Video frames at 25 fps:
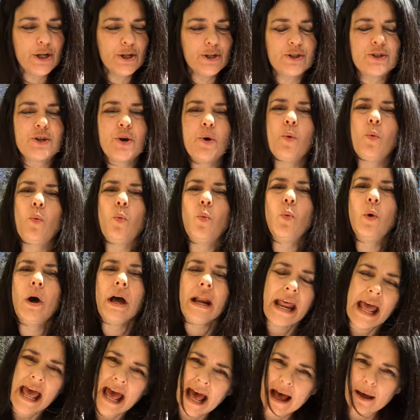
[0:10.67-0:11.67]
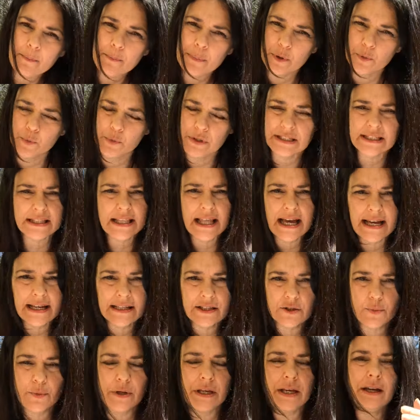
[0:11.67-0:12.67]
So what happened was
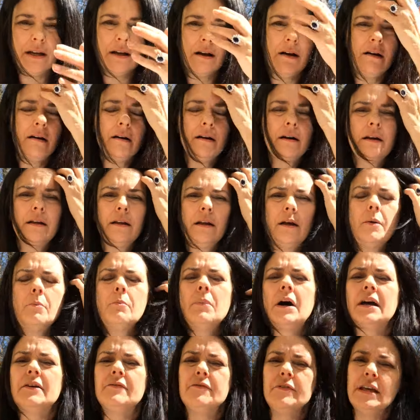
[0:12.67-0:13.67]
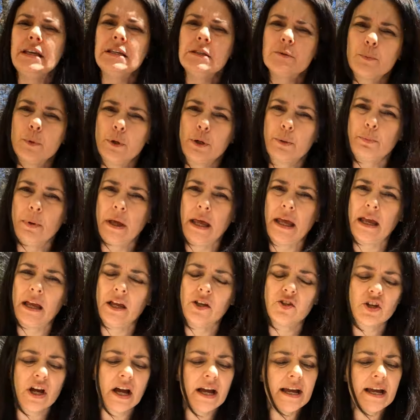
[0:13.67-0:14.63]
last week on my Facebook page,